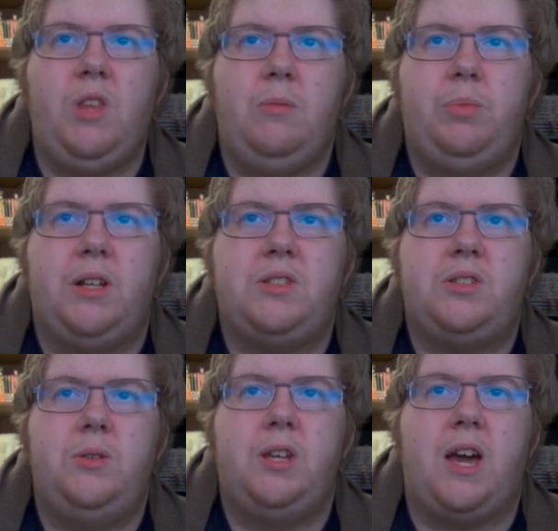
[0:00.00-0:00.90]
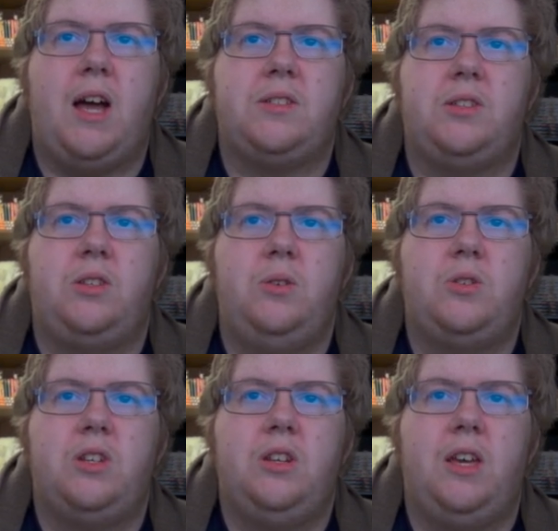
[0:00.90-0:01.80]
+2 to
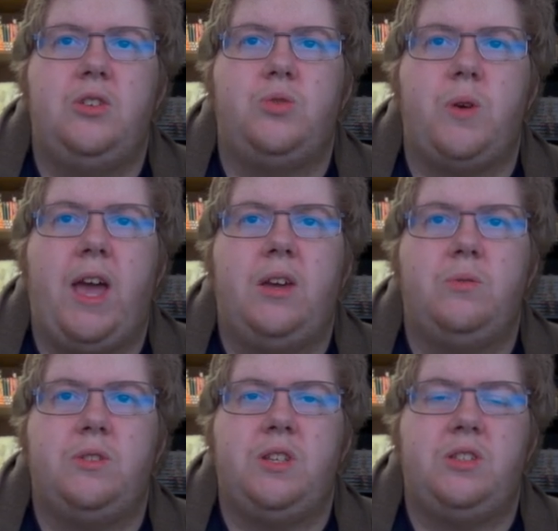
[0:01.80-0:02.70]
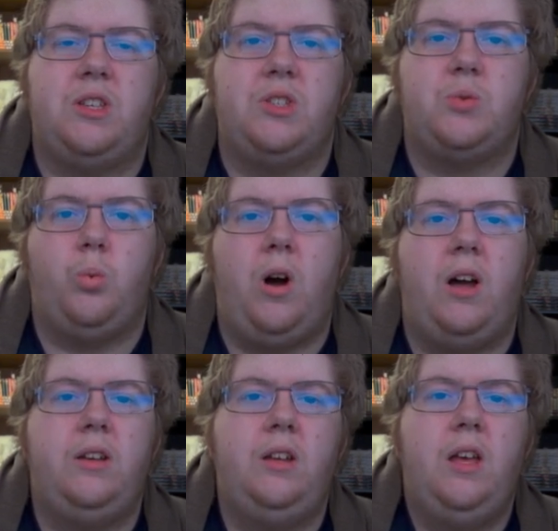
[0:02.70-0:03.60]
Constitution and Dragon Resistance
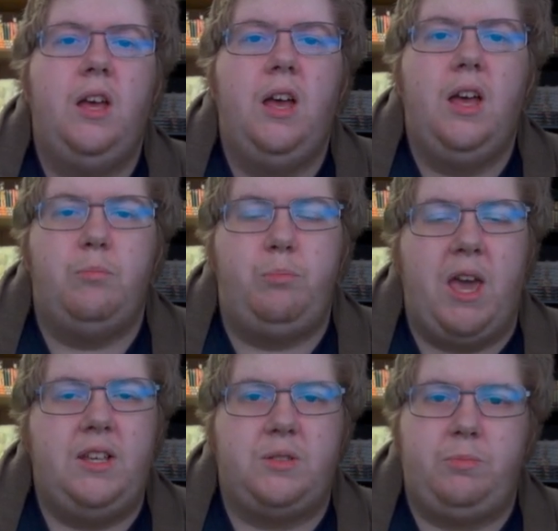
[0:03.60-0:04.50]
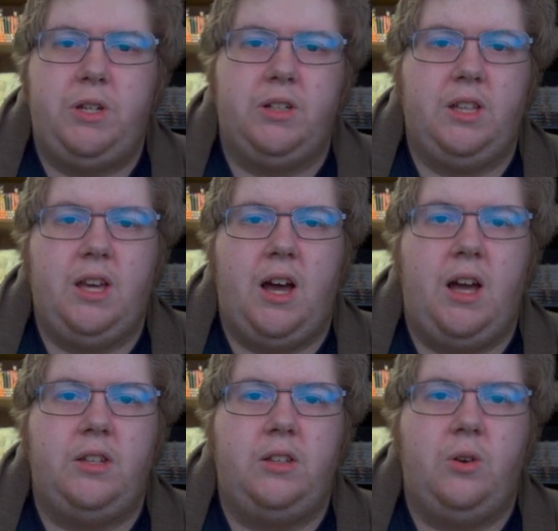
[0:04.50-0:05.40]
1, based purely
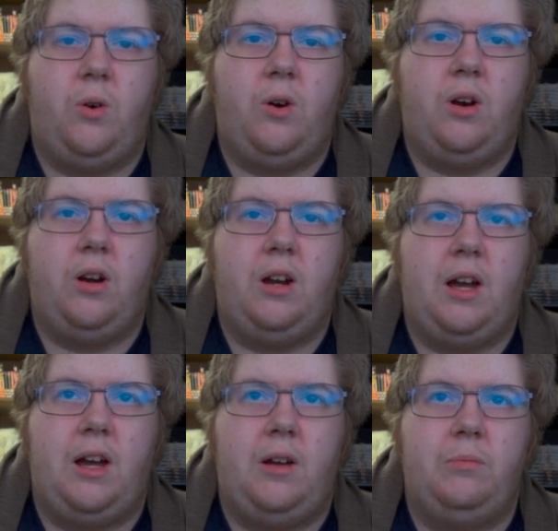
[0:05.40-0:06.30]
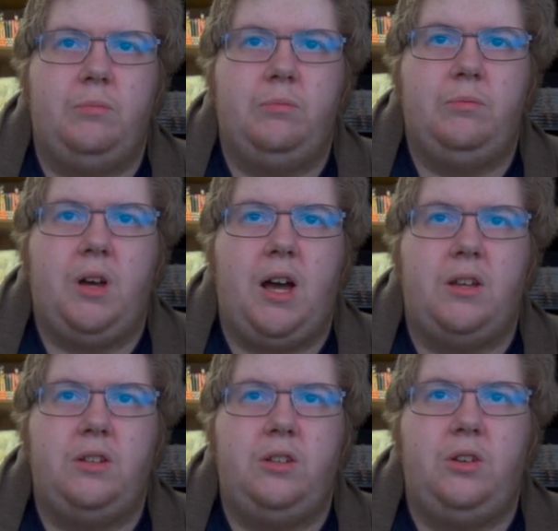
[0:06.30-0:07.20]
on your
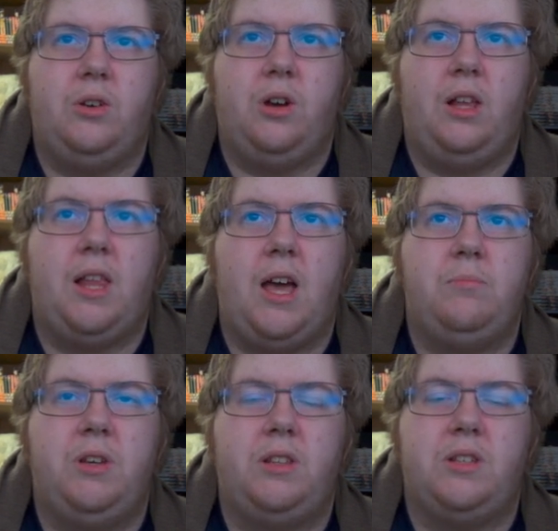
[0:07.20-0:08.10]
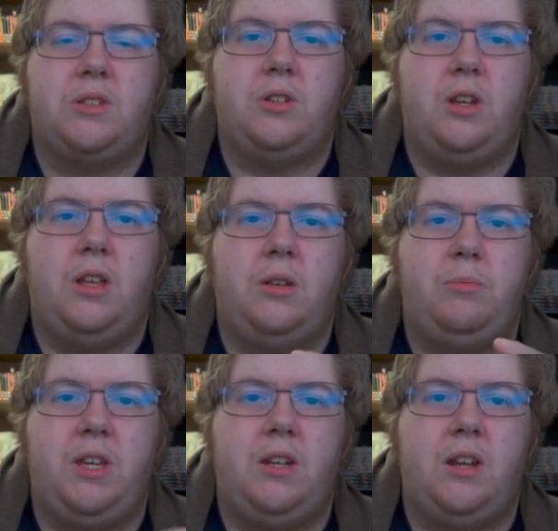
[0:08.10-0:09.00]
alignment. This could end up
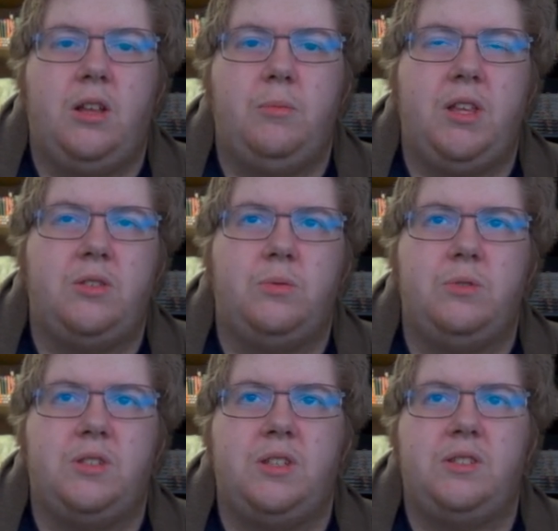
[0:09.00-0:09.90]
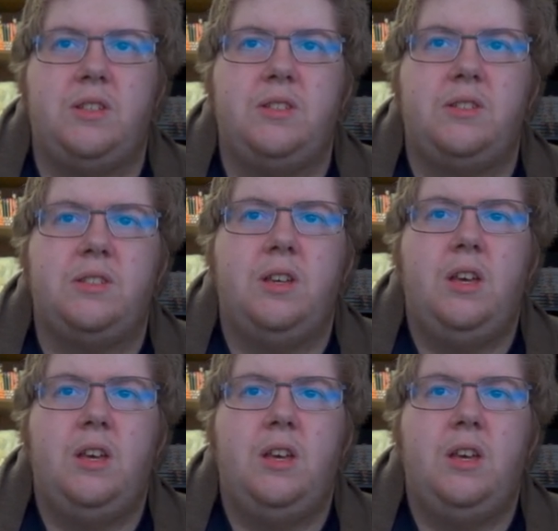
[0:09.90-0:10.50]
being an elemental resistance